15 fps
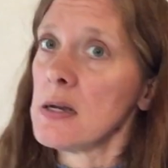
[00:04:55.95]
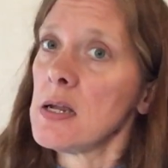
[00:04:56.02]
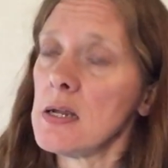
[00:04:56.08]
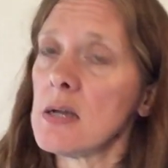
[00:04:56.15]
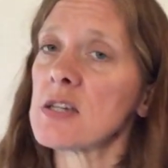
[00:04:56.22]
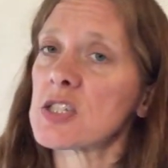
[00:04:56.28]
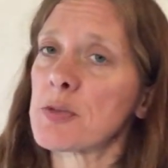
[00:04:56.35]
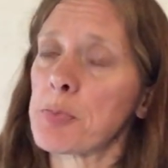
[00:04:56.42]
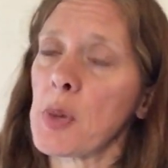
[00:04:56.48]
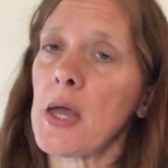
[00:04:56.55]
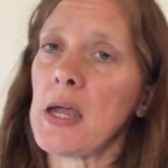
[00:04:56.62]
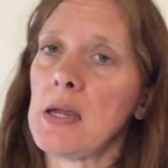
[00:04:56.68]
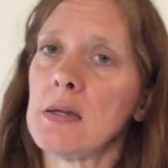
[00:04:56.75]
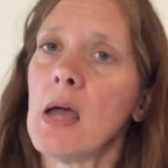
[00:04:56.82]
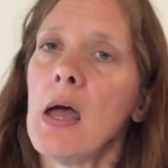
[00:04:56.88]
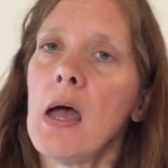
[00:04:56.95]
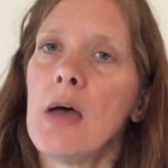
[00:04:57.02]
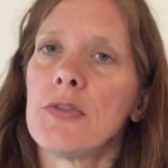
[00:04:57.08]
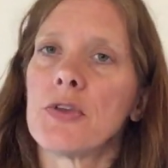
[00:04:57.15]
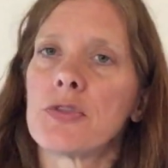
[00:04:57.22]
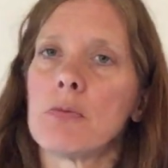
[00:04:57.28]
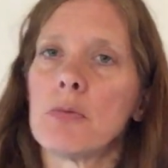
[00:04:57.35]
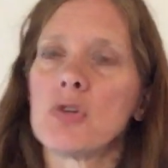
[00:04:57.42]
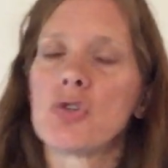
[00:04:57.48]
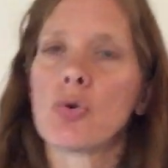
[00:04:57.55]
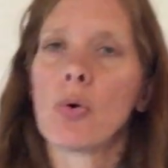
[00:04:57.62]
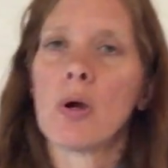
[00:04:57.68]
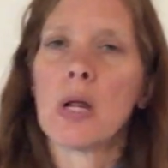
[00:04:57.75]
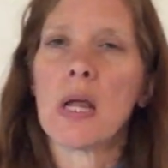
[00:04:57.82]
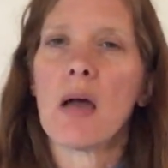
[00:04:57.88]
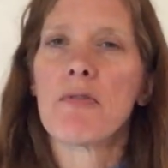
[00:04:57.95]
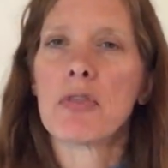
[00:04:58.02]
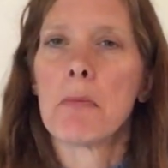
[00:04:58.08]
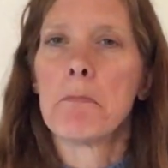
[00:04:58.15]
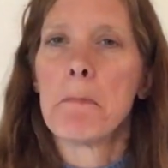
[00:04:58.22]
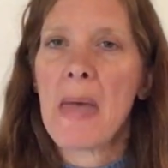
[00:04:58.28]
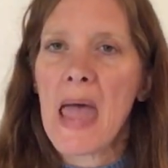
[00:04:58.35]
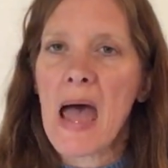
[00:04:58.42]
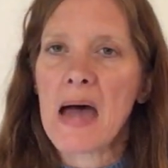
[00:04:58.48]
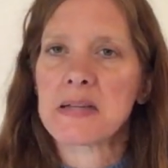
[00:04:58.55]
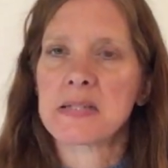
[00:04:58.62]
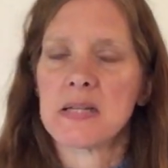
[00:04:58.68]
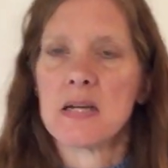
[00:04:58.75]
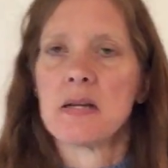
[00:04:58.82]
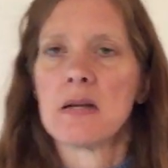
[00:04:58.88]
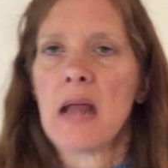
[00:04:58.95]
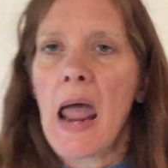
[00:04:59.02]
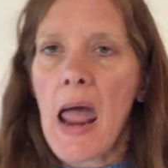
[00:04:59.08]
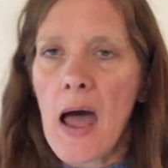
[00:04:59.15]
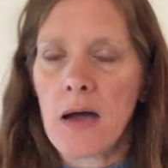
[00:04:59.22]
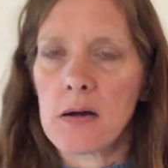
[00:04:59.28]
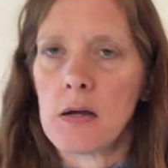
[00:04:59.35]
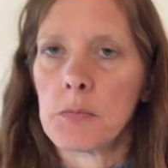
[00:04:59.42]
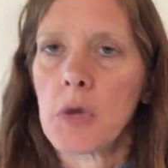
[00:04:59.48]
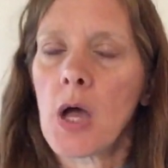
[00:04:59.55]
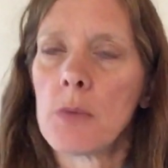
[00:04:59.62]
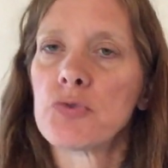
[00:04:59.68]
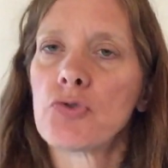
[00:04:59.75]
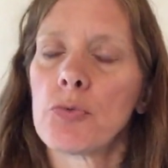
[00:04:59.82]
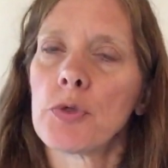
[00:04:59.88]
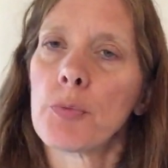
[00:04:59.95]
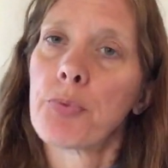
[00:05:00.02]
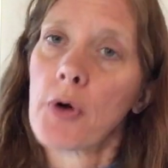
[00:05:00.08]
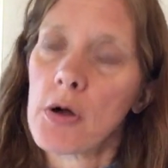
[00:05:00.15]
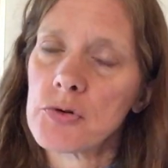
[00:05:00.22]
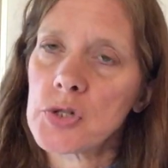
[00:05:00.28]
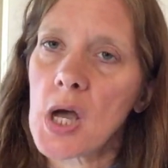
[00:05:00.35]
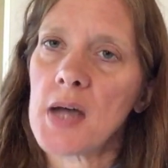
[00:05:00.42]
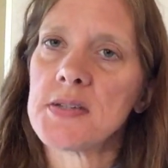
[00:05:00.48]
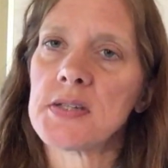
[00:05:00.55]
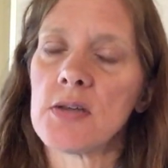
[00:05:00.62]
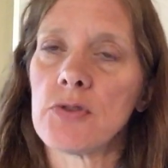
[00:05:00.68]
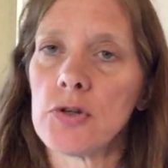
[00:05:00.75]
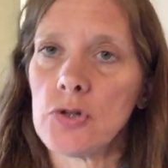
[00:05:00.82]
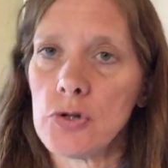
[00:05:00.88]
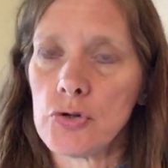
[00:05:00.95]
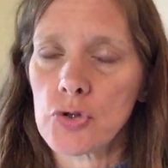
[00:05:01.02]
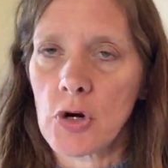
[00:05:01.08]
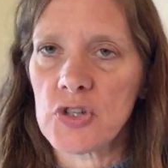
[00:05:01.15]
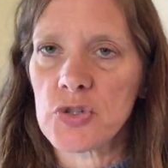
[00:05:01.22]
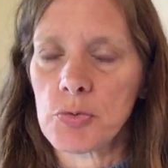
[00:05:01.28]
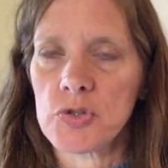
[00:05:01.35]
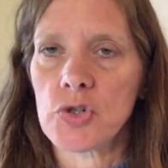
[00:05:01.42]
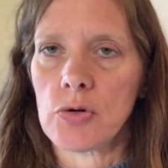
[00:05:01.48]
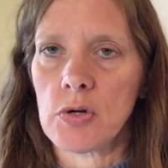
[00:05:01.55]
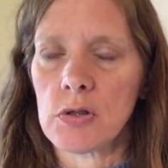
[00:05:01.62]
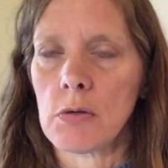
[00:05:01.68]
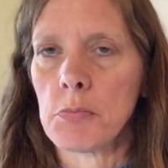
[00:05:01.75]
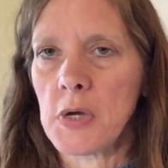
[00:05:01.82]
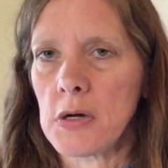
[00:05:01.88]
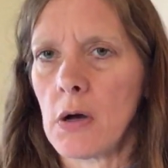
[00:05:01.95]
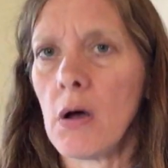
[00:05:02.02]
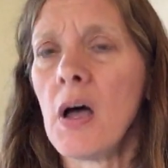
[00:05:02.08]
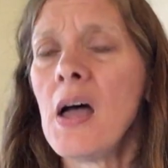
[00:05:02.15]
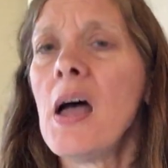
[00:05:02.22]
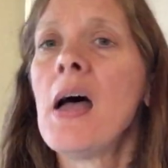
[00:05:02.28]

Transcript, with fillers: he explained that the majority of the mass in an atom comes from the protons and the neutrons, which are in the middle.